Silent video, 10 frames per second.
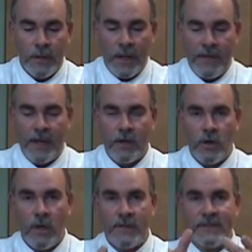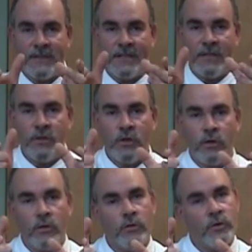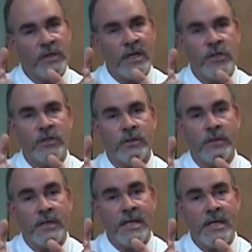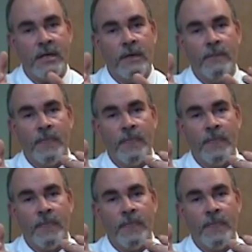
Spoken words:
and that causes an internal rotation of the knee,